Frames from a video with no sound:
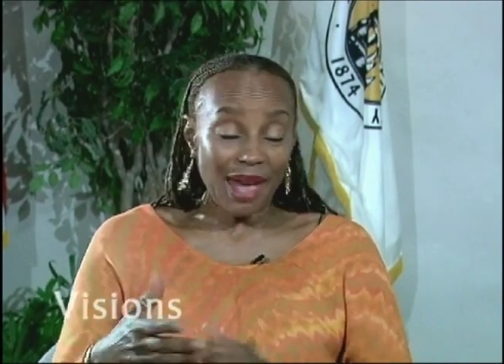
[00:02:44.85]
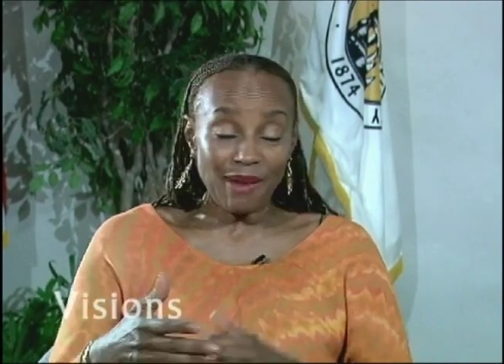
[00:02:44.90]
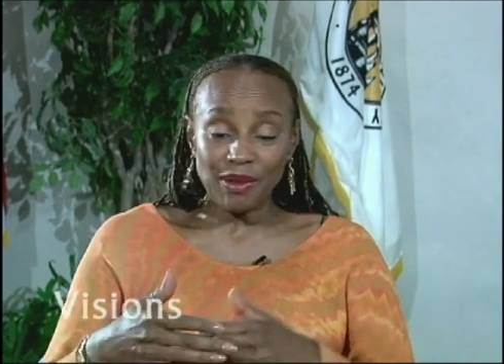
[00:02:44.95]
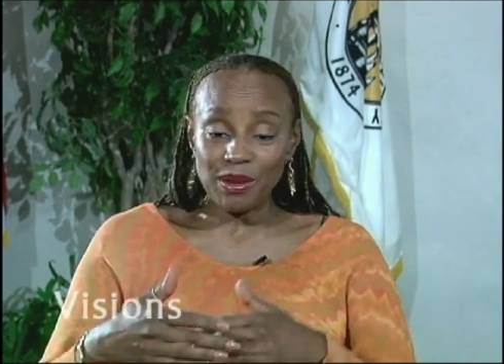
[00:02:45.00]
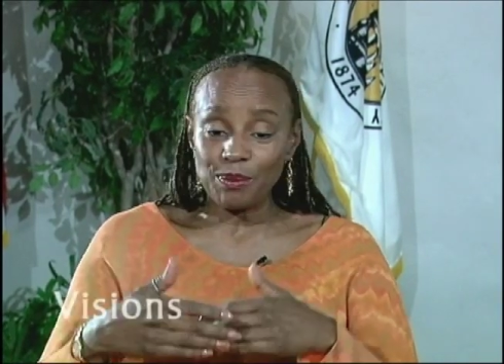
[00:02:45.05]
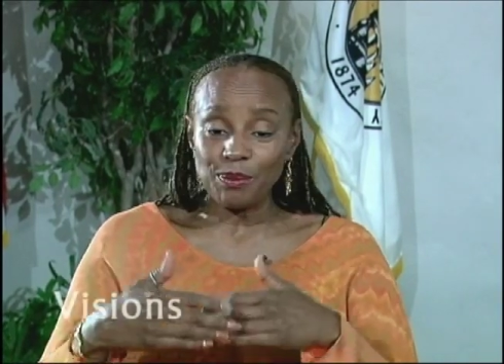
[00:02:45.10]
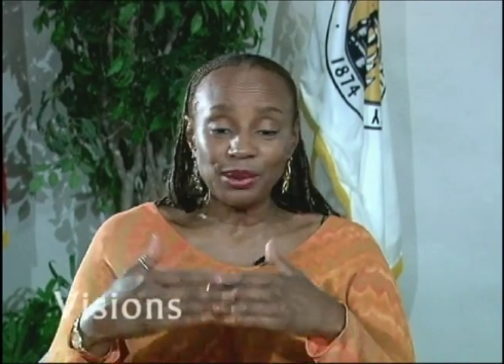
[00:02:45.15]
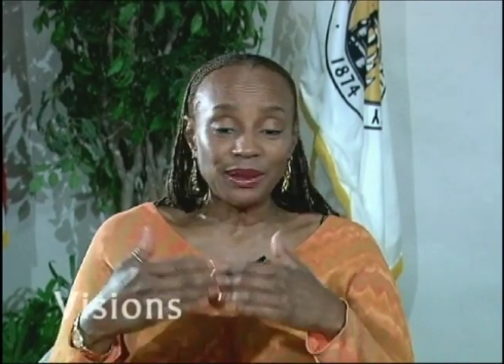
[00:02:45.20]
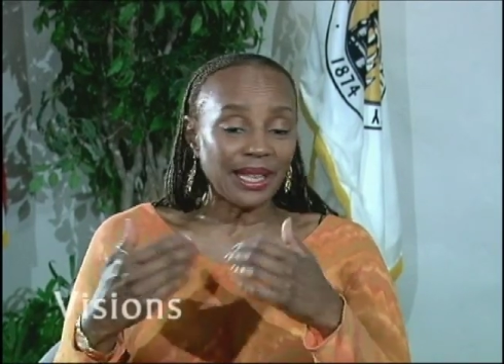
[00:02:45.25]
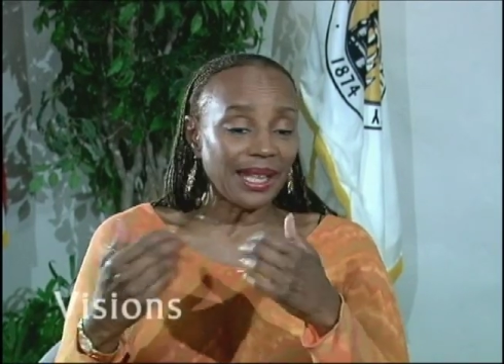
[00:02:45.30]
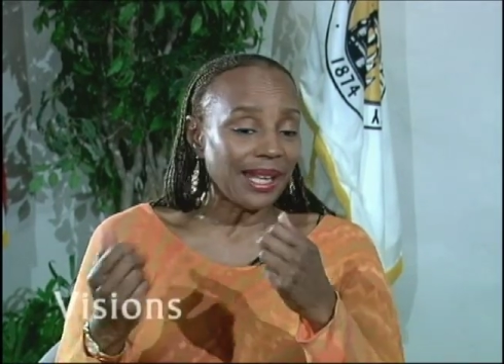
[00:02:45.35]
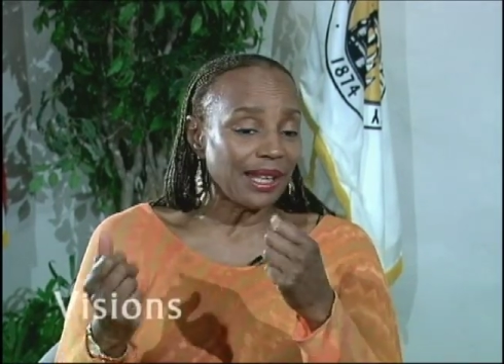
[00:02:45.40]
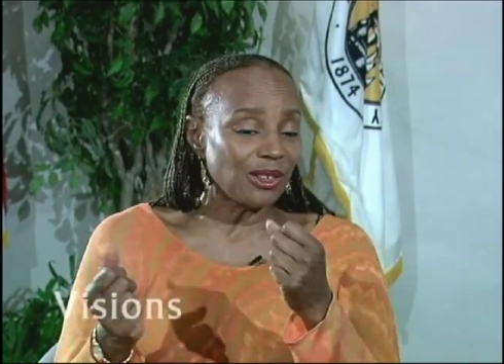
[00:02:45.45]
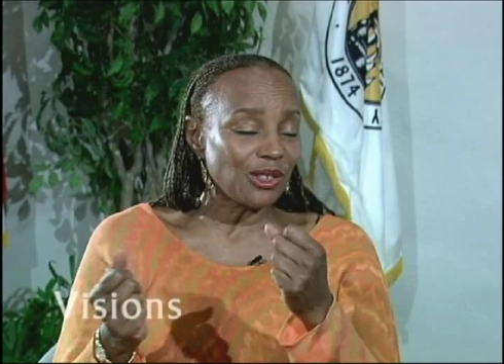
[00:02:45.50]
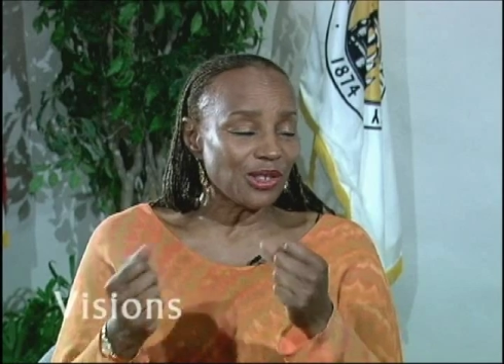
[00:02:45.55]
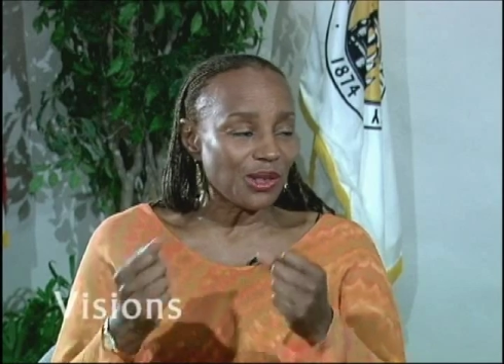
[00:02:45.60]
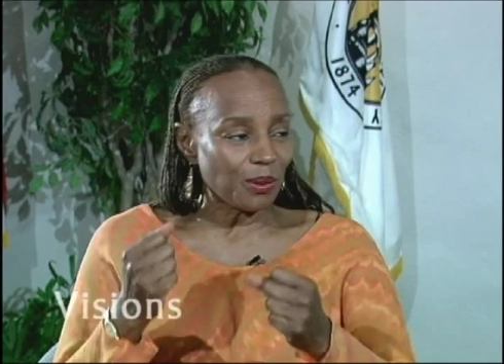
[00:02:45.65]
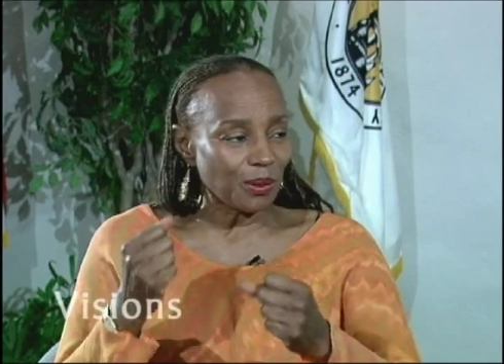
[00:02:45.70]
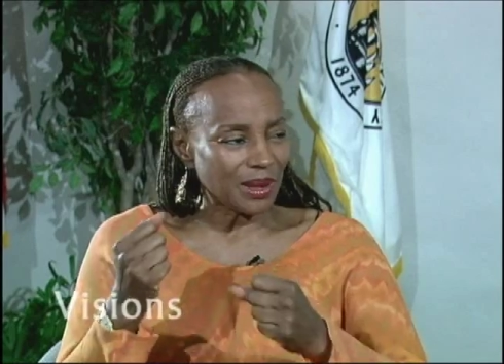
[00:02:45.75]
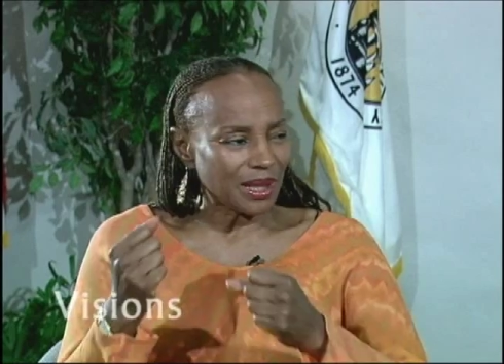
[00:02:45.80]
having
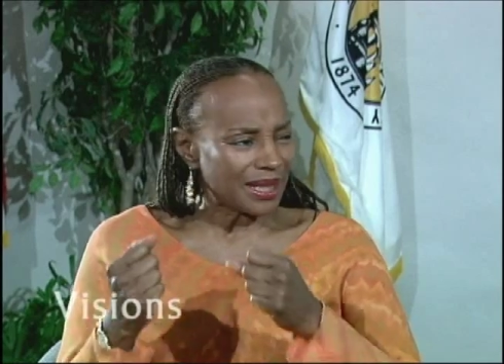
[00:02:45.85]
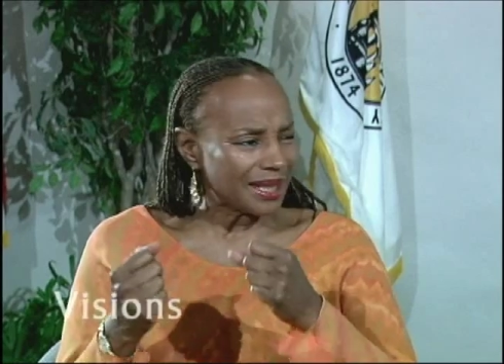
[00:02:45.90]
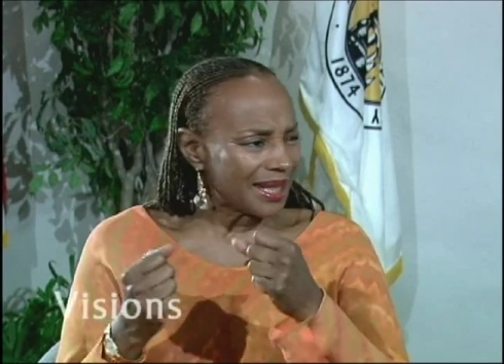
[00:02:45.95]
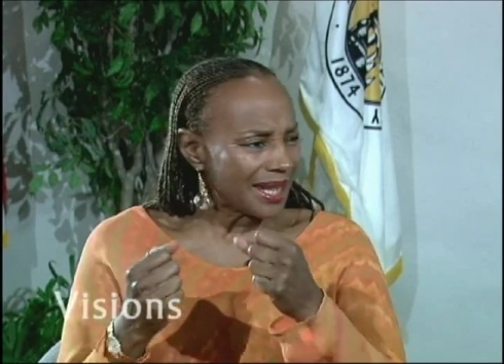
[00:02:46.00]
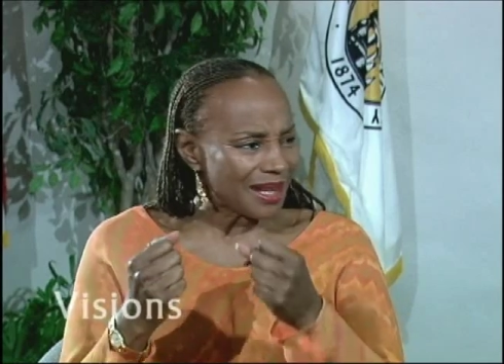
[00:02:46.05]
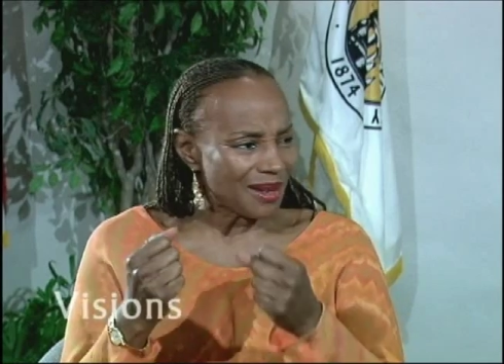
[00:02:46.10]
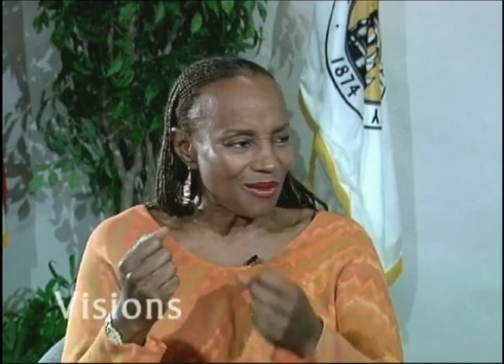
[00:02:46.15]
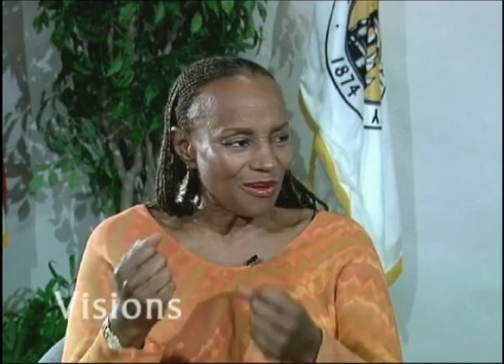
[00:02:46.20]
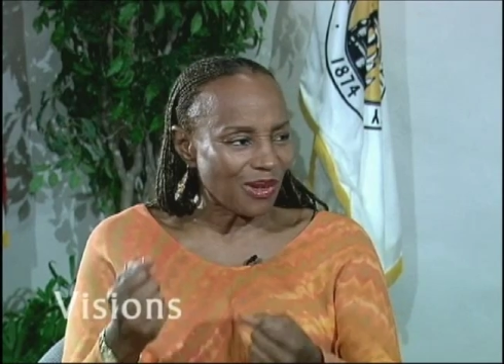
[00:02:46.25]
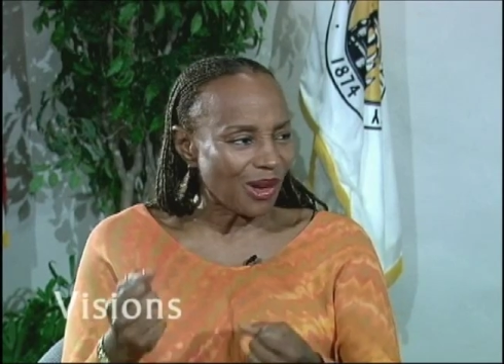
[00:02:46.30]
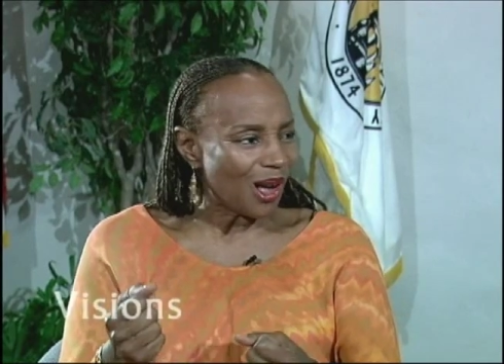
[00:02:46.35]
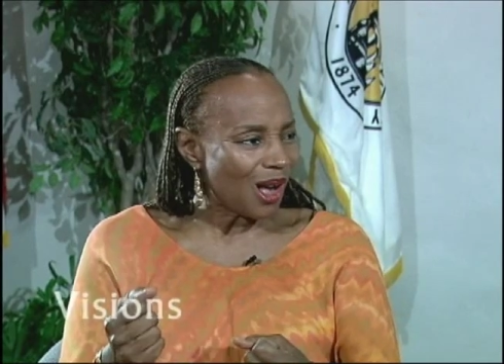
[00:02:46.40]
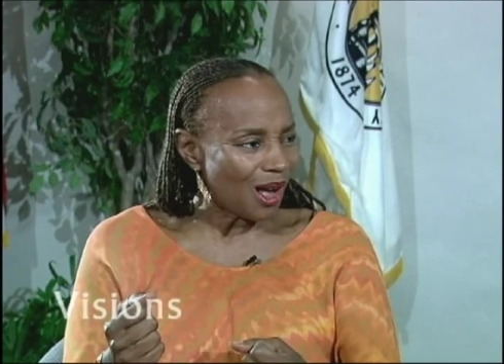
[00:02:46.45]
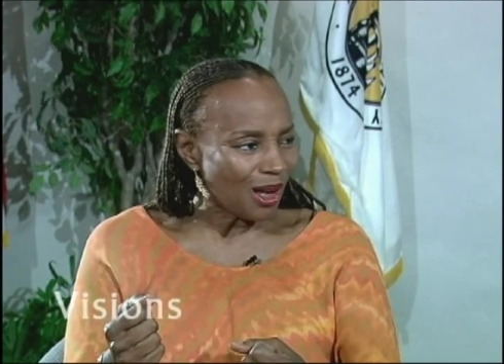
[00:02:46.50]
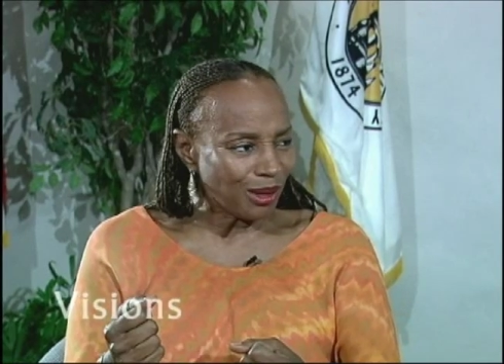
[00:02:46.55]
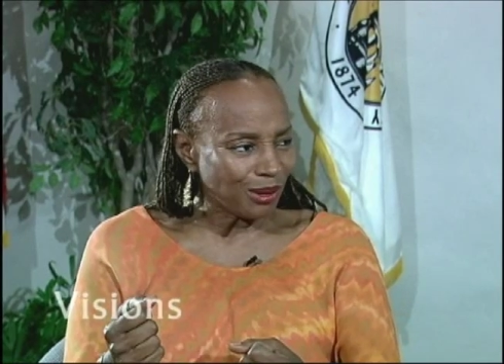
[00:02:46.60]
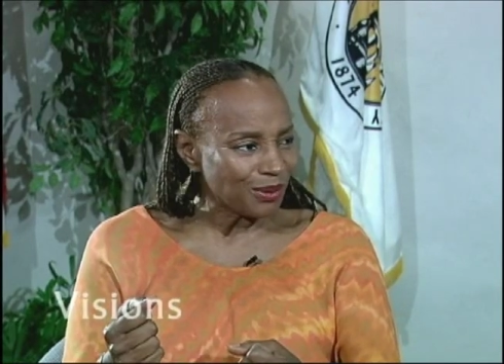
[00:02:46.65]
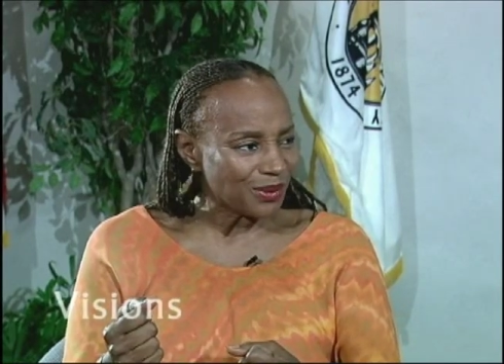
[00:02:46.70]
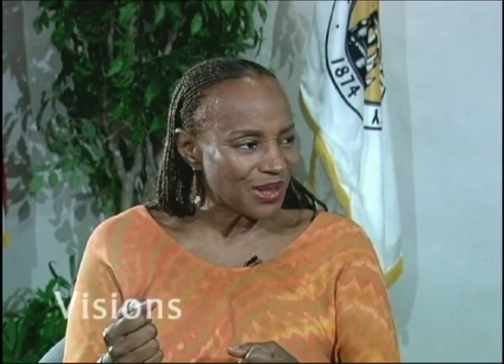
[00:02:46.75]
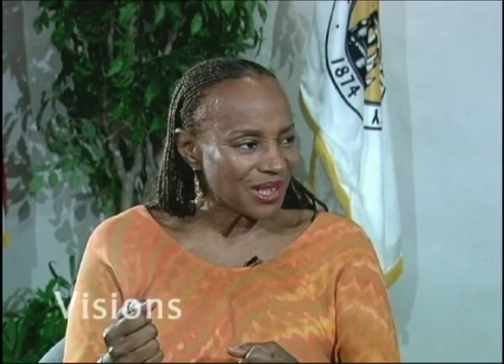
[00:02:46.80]
pledged that we're going to get
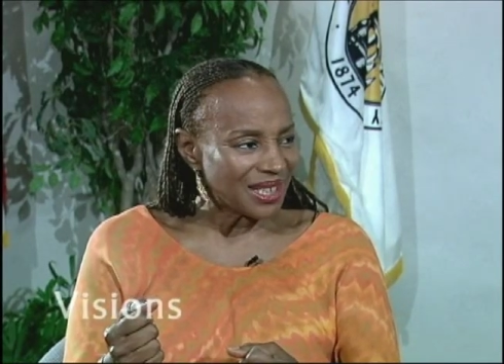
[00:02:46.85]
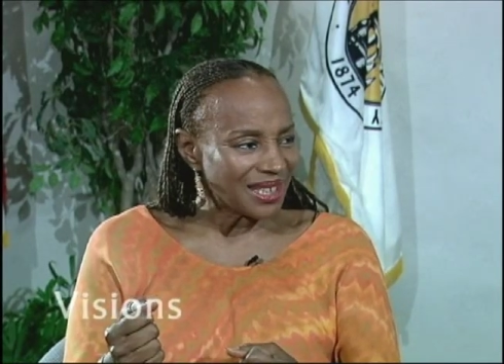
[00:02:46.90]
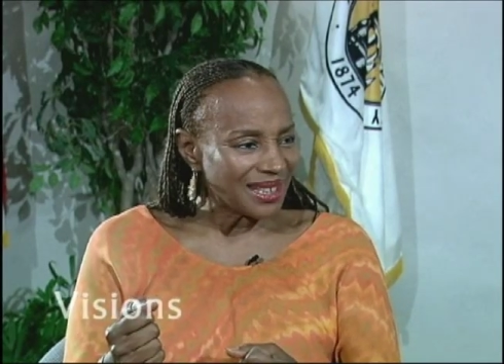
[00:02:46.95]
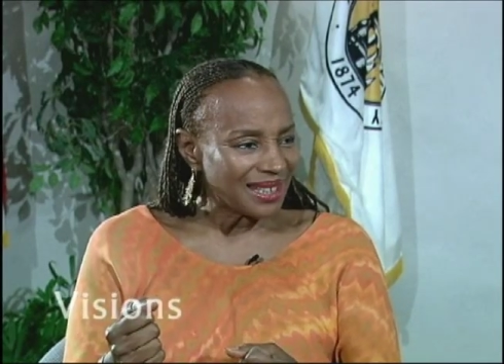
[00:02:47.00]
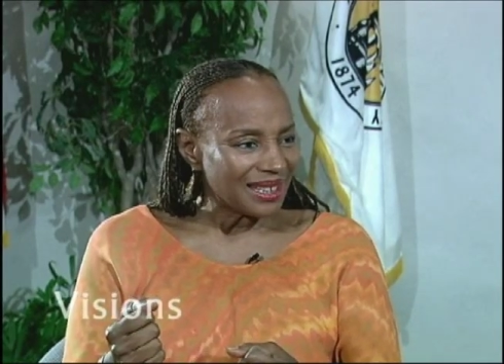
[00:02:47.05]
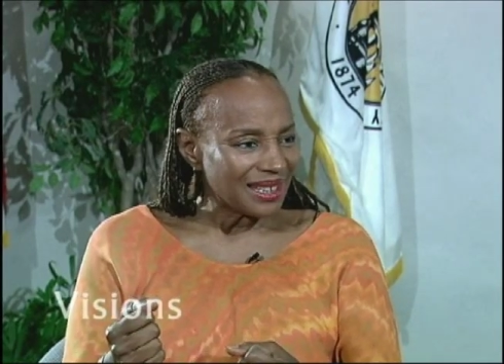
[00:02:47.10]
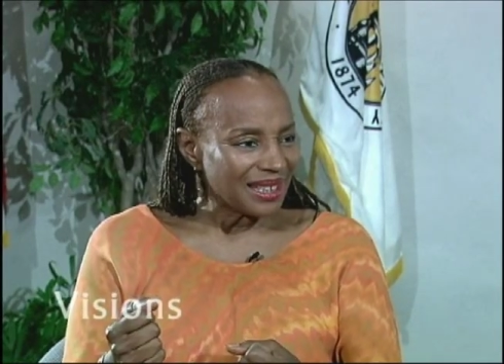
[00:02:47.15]
involved,